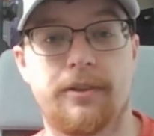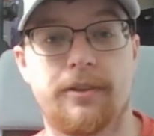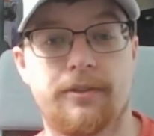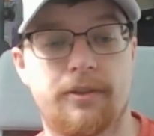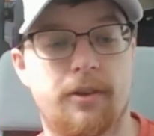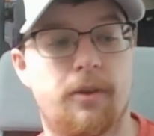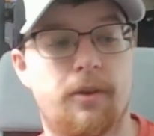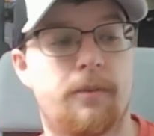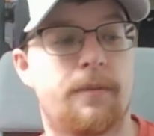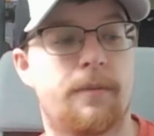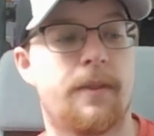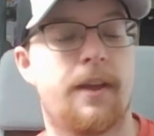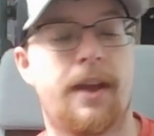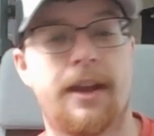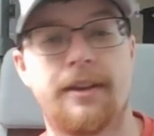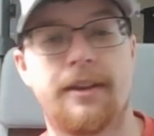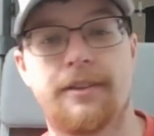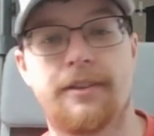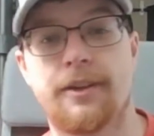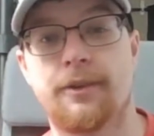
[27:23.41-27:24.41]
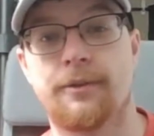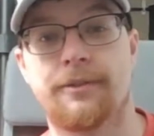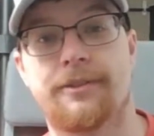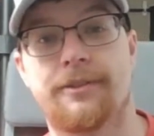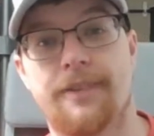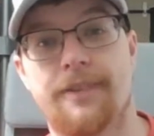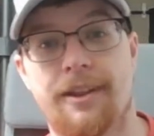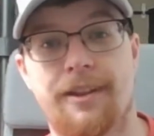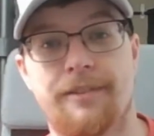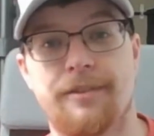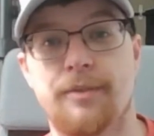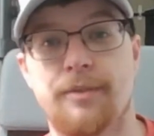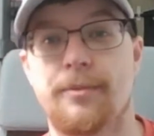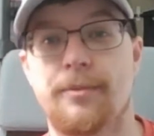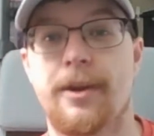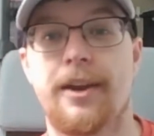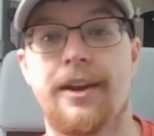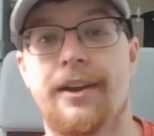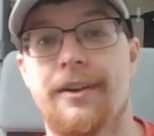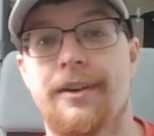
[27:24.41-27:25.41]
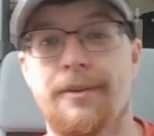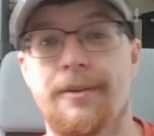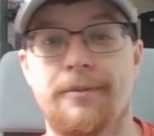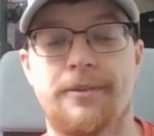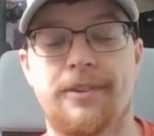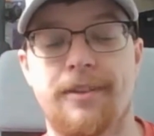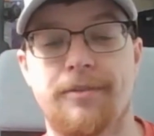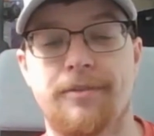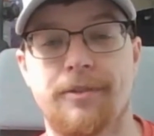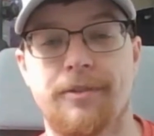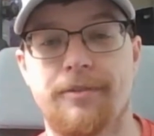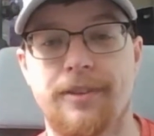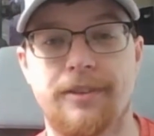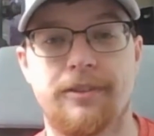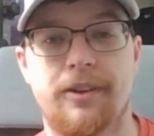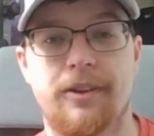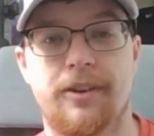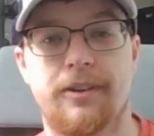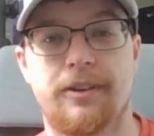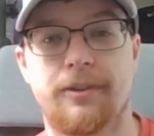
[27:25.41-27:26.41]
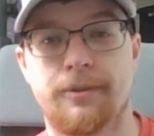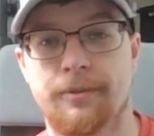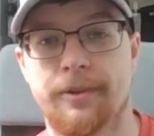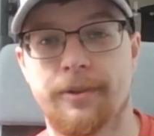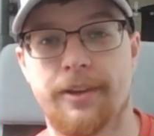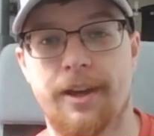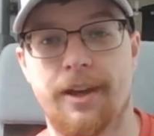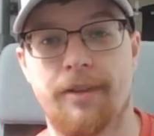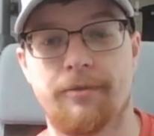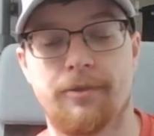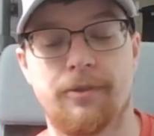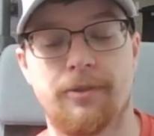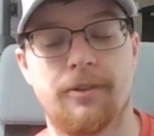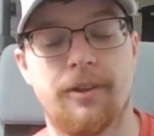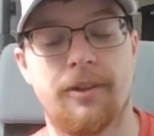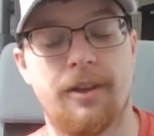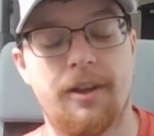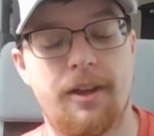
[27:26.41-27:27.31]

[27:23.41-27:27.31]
So anything you can sell off eBay, save your fees on, is really helpful.